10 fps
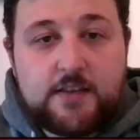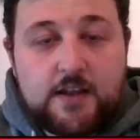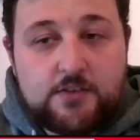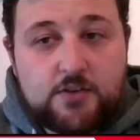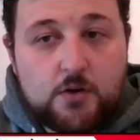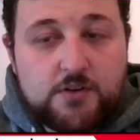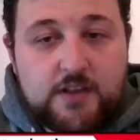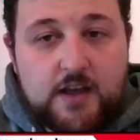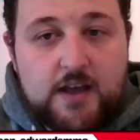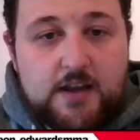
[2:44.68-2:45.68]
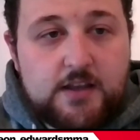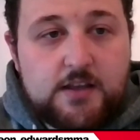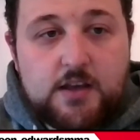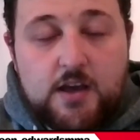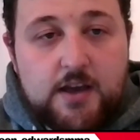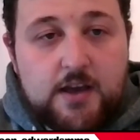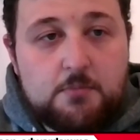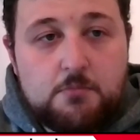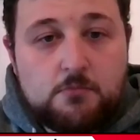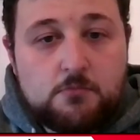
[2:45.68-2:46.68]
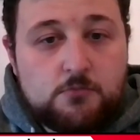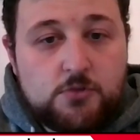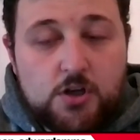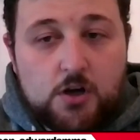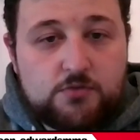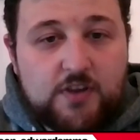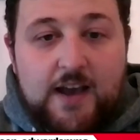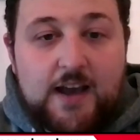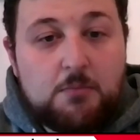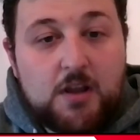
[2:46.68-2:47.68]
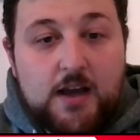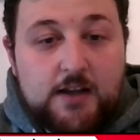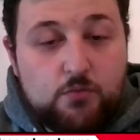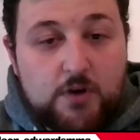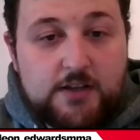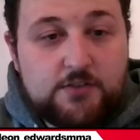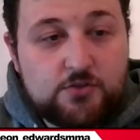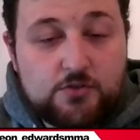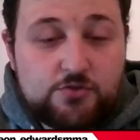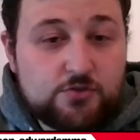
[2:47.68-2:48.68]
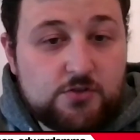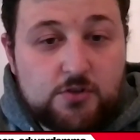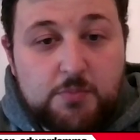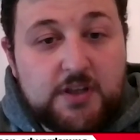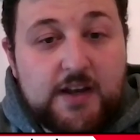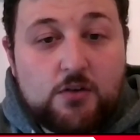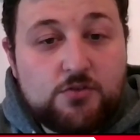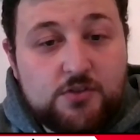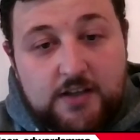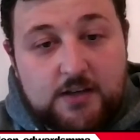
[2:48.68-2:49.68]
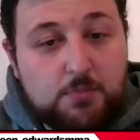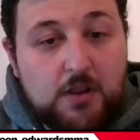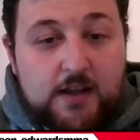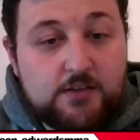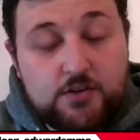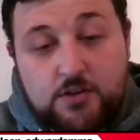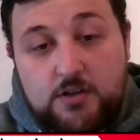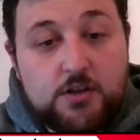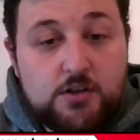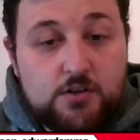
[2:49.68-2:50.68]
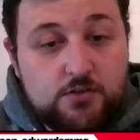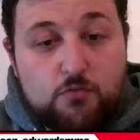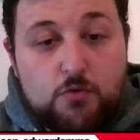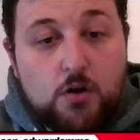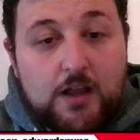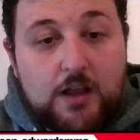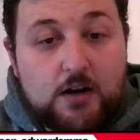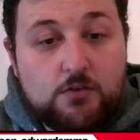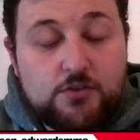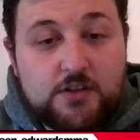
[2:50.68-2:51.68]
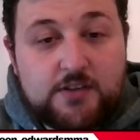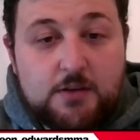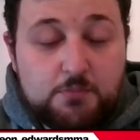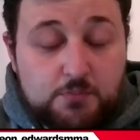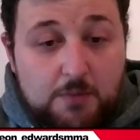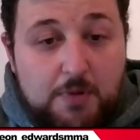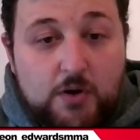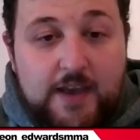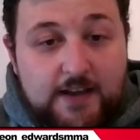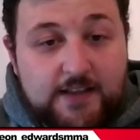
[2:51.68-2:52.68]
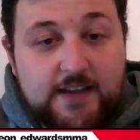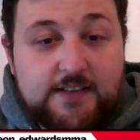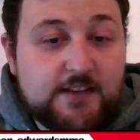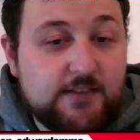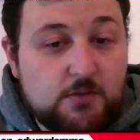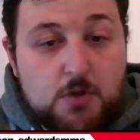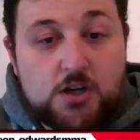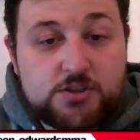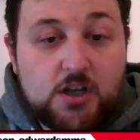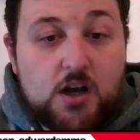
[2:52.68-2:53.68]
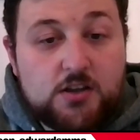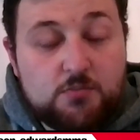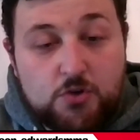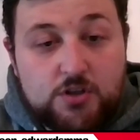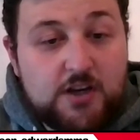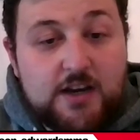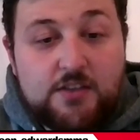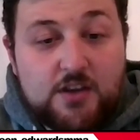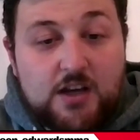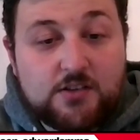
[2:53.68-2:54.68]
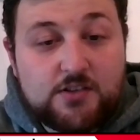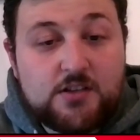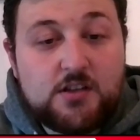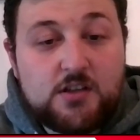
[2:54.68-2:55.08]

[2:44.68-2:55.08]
And then, so is there any, timeline of when something will be announced, like a plan to roll that out? Is it about getting kids into martial arts more than anything else?